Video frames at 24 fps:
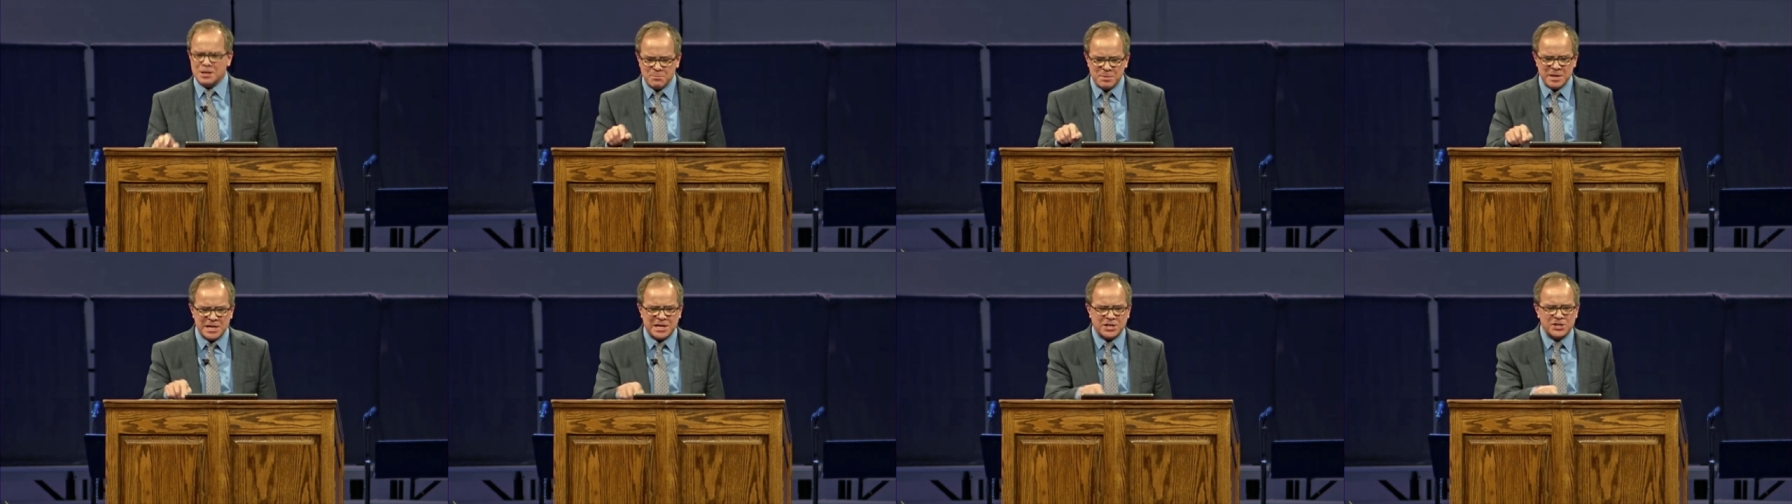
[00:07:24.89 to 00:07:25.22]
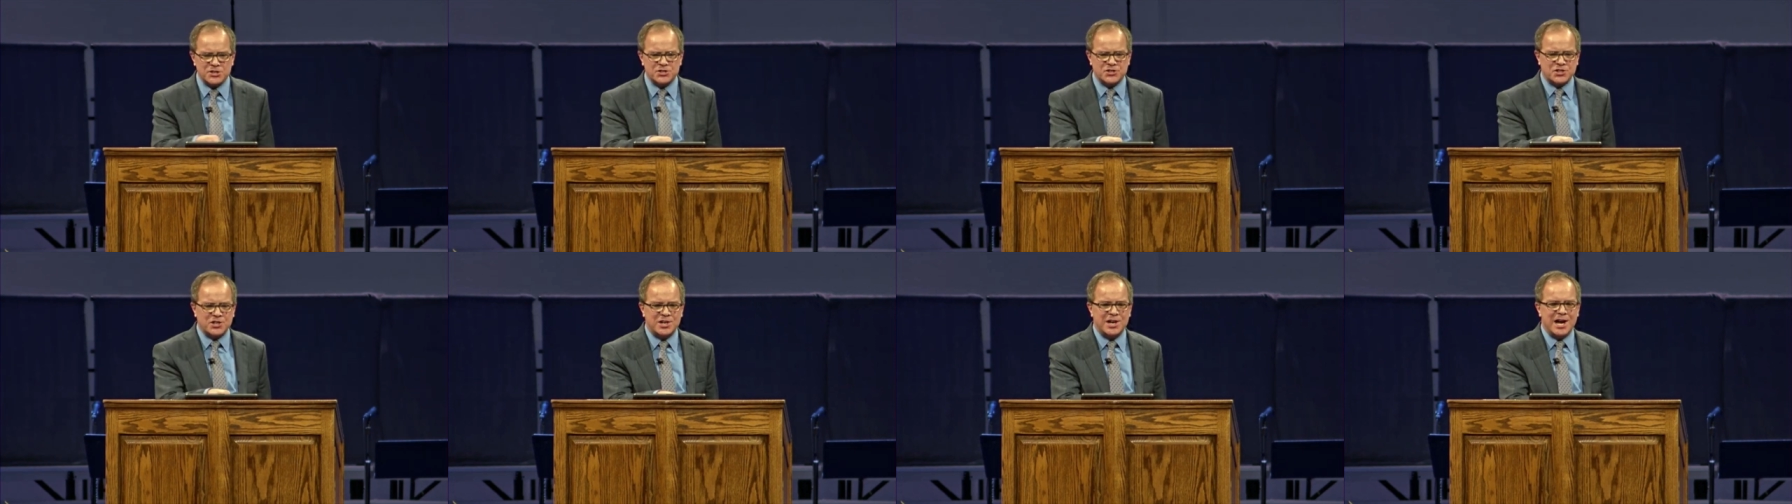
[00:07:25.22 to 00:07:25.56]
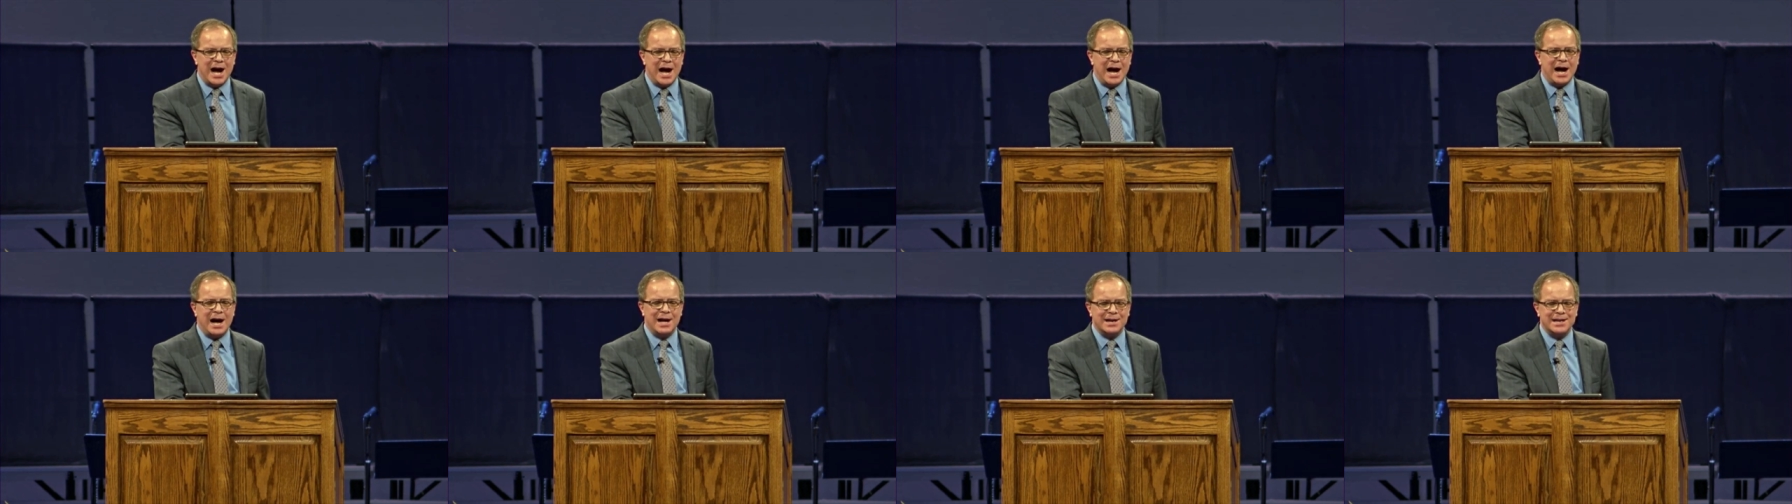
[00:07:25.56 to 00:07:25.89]
because
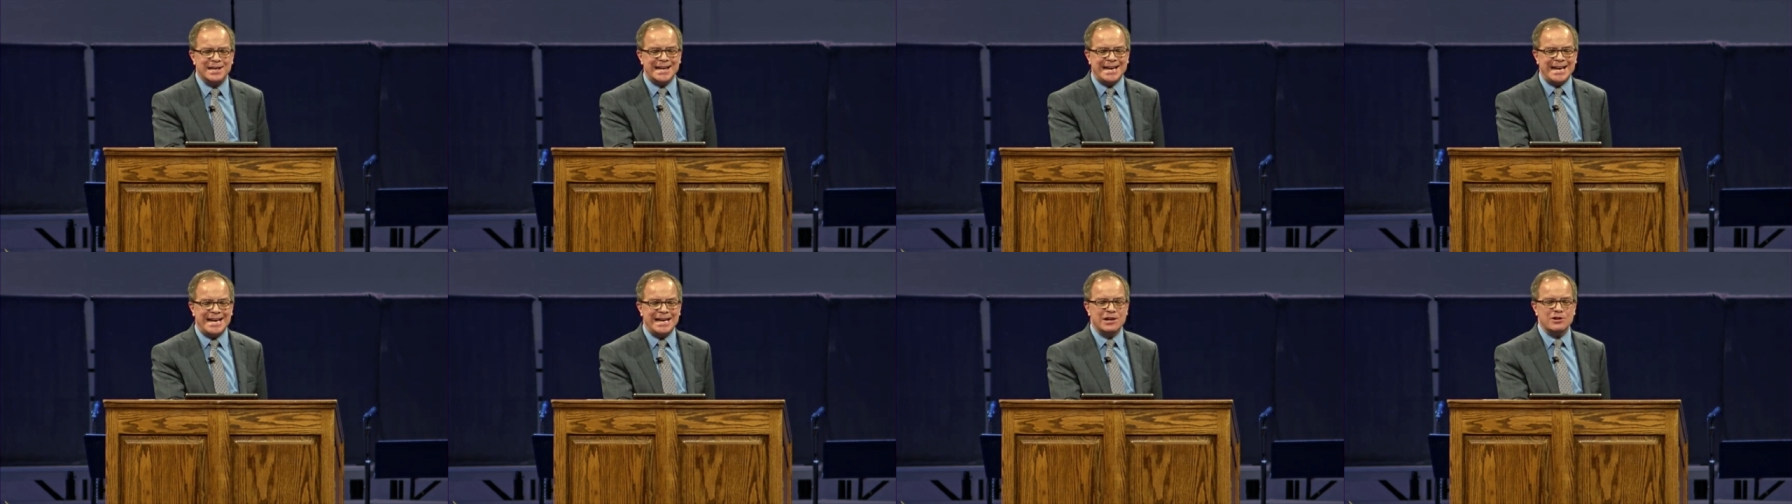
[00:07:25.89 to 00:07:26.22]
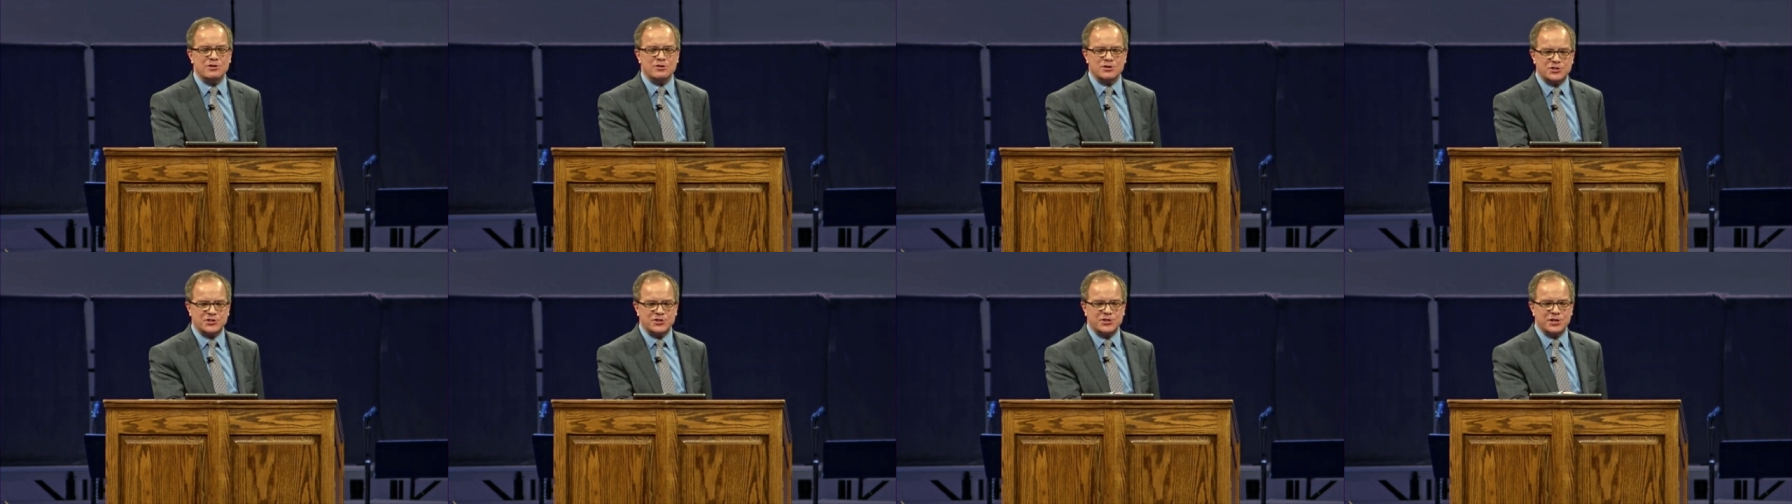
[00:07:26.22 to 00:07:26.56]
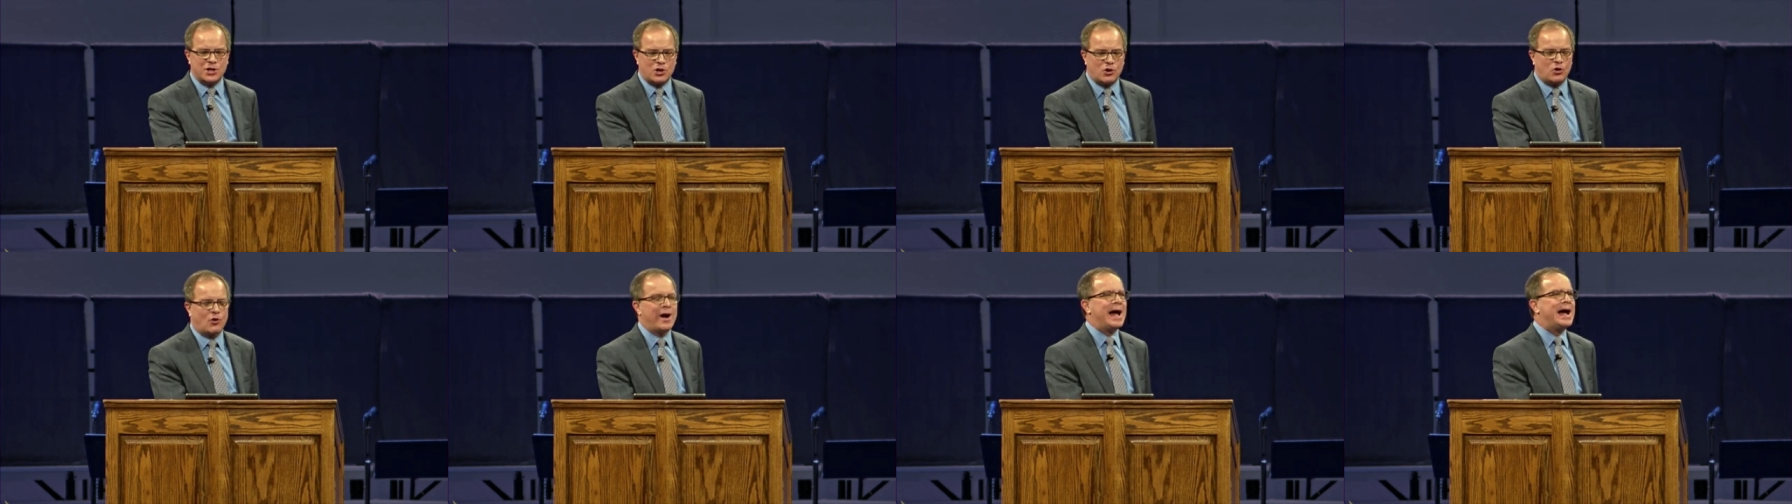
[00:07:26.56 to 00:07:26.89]
God hears the
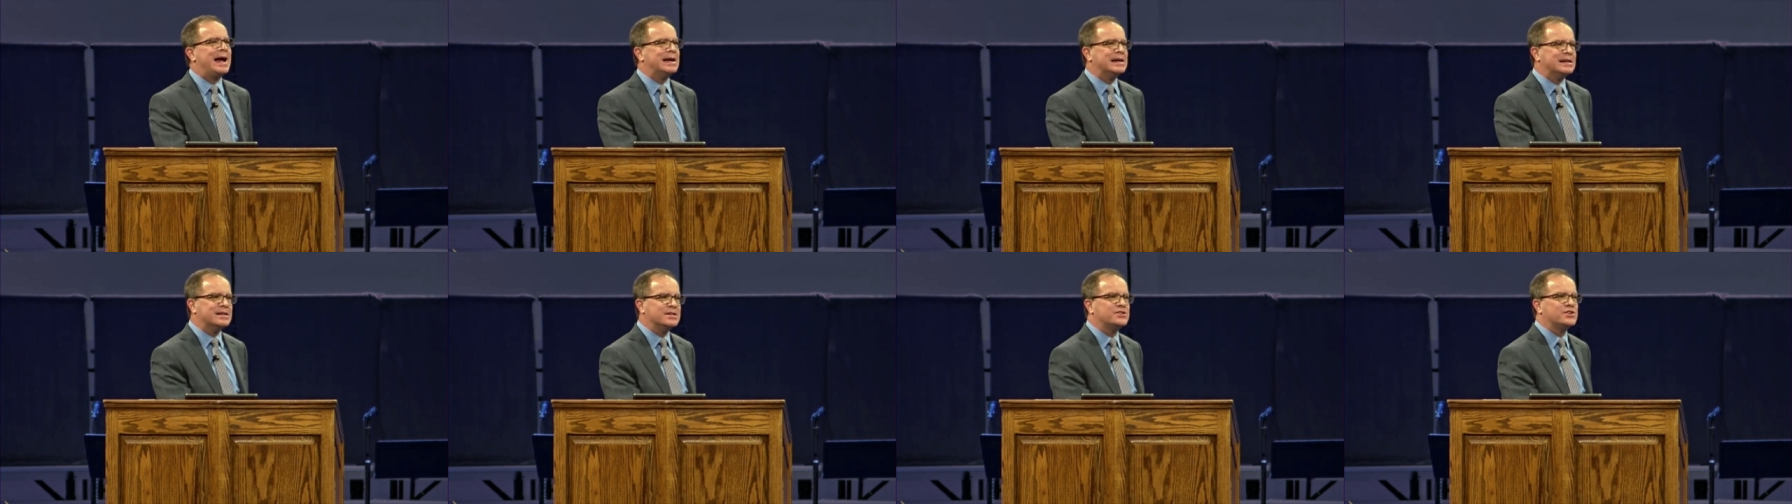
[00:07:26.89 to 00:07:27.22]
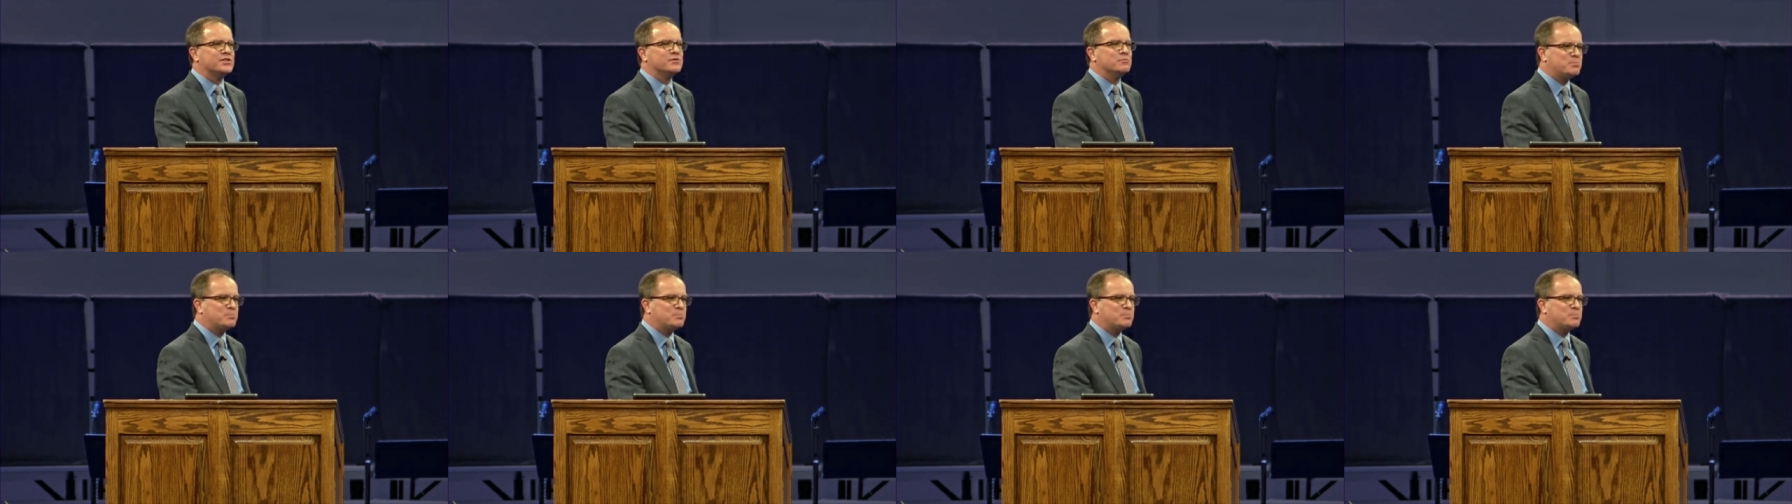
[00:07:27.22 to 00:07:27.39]
cries